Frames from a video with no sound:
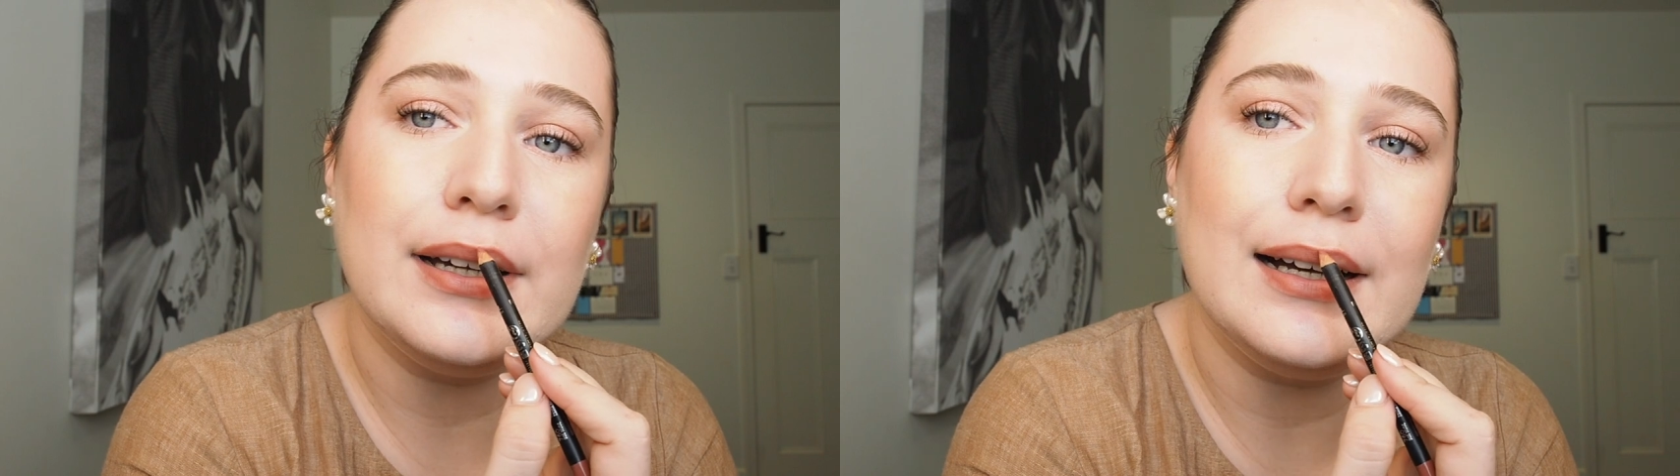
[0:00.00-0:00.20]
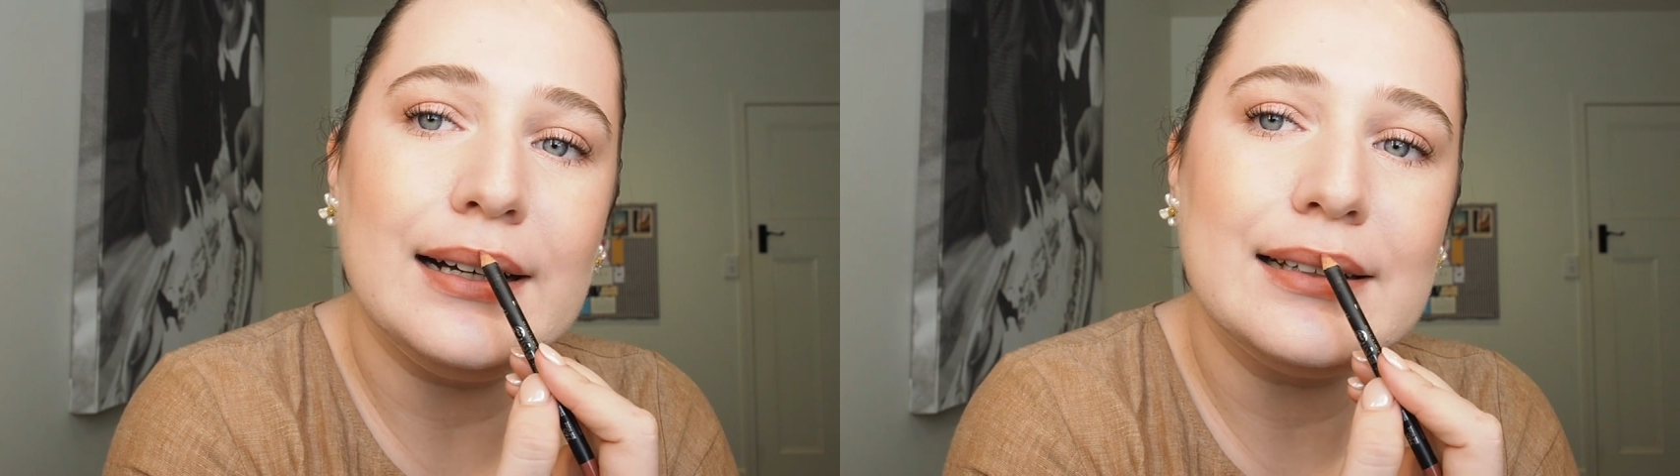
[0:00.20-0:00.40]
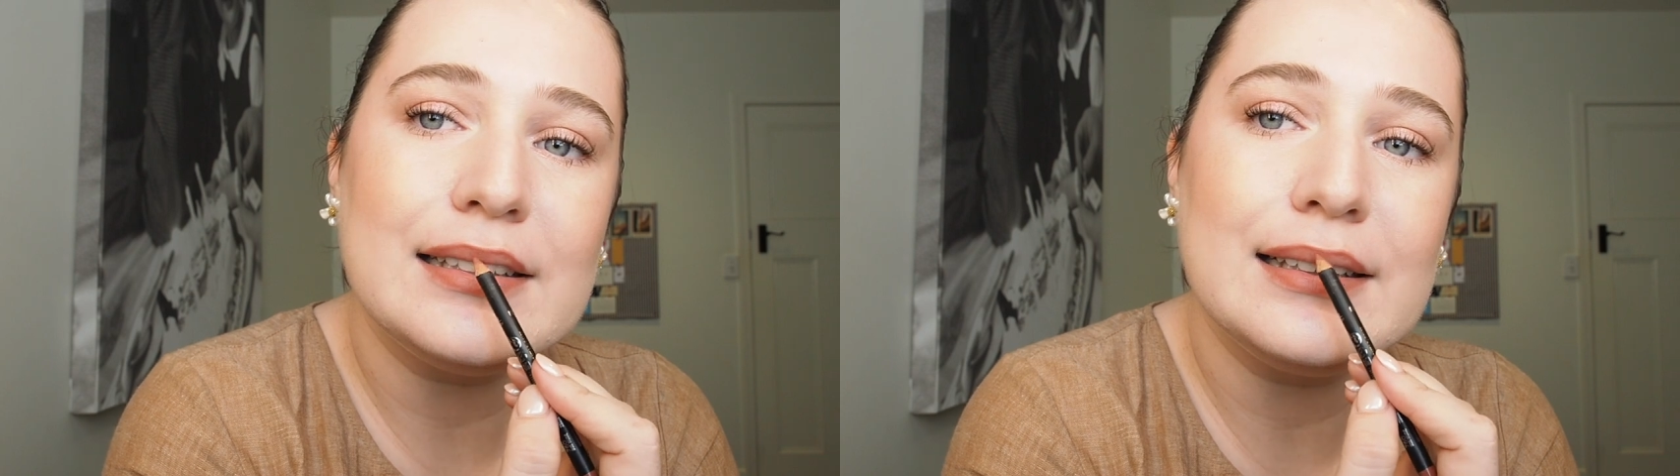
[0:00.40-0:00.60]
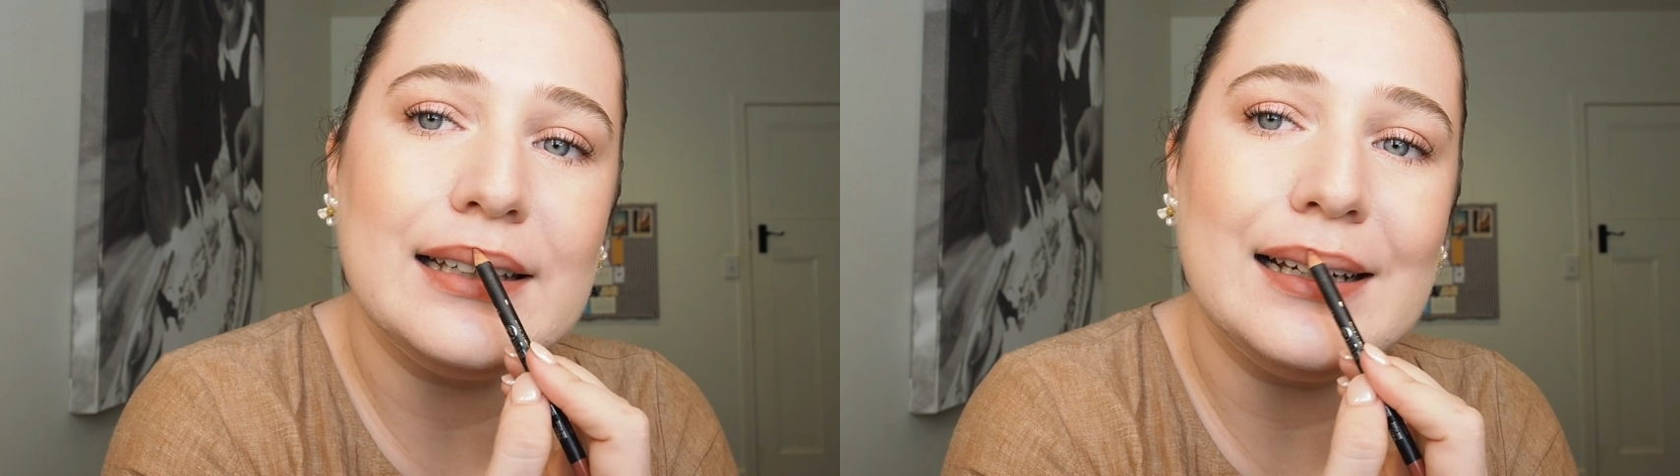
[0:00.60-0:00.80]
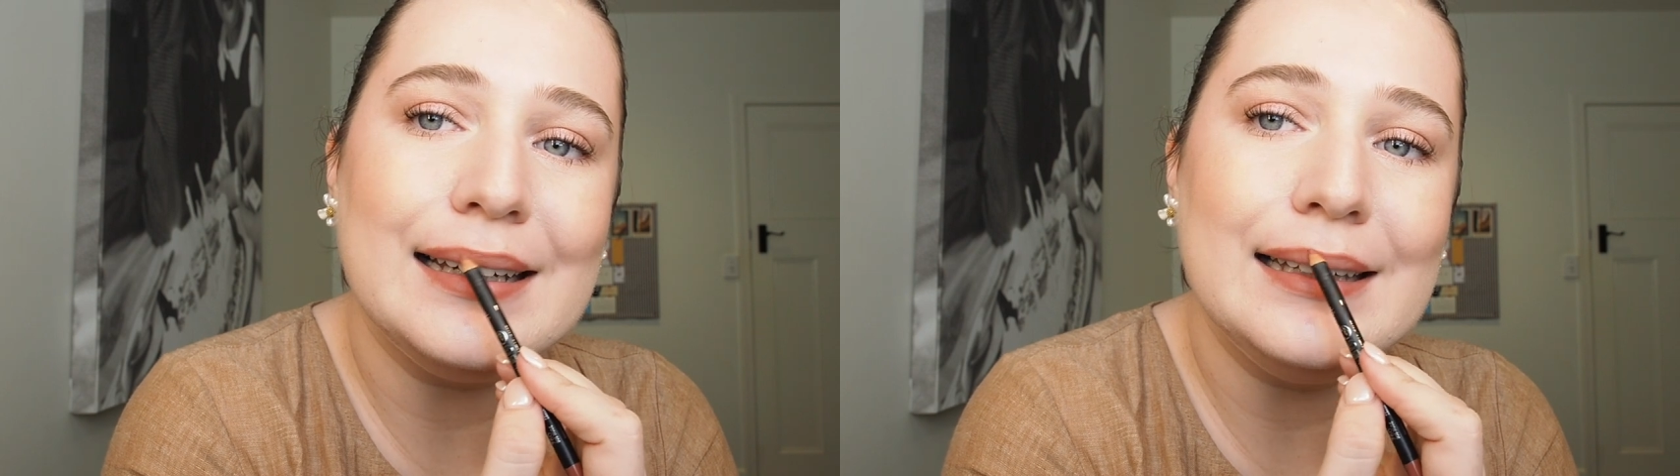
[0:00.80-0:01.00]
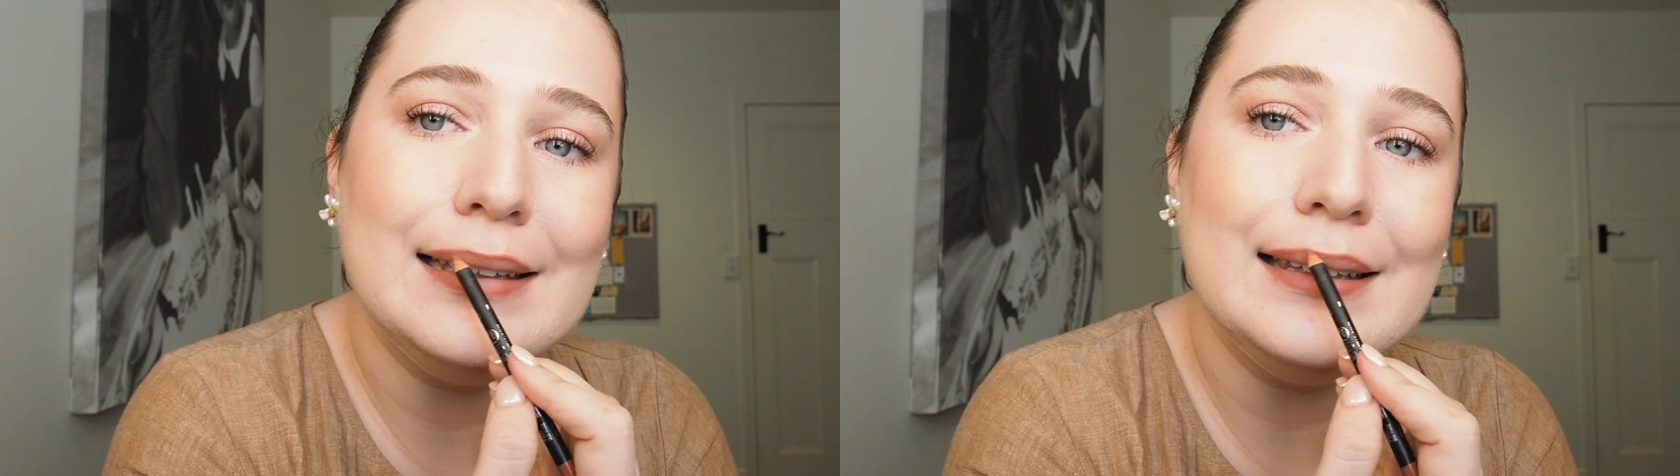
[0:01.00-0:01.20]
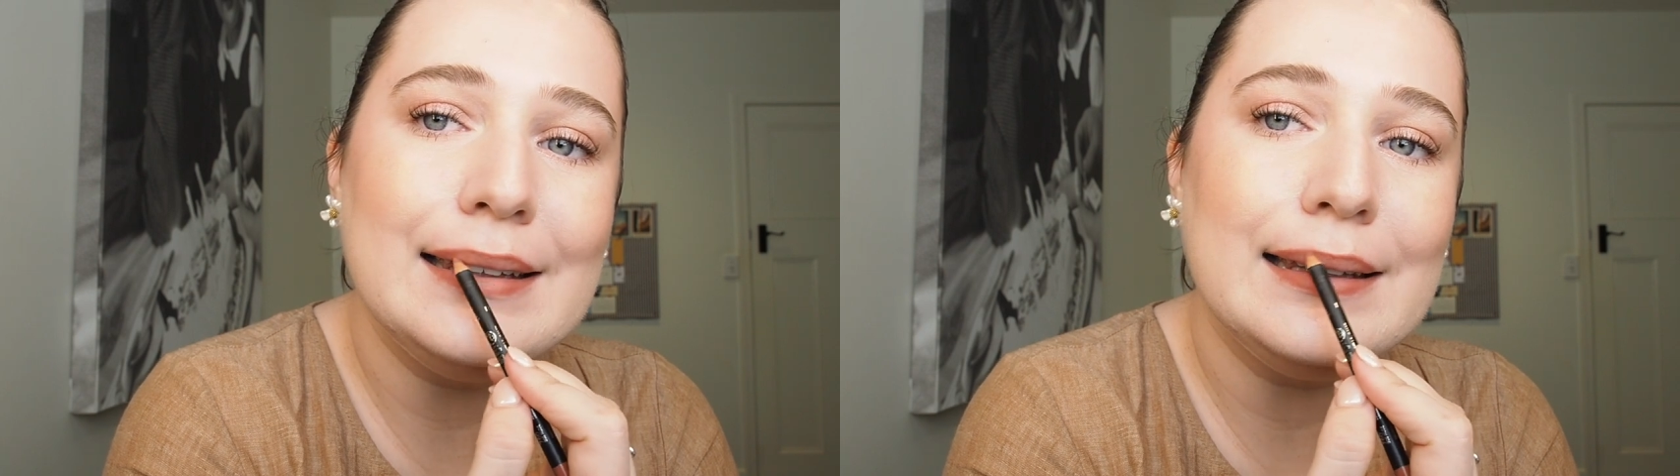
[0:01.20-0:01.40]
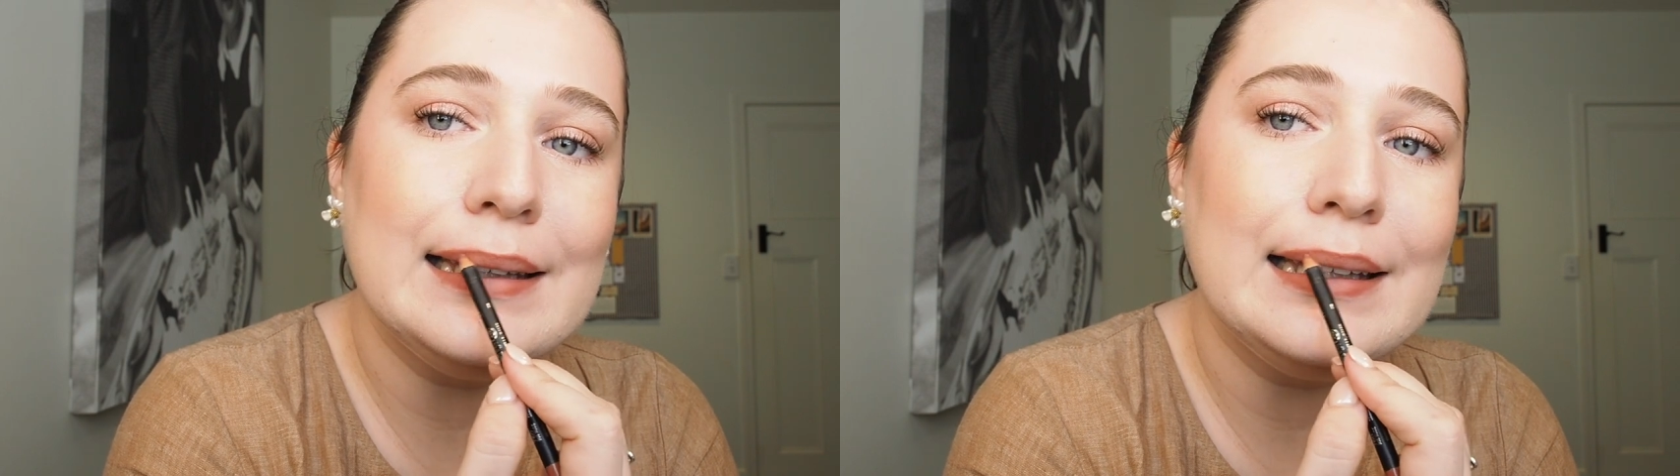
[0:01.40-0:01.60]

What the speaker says: harsh lines.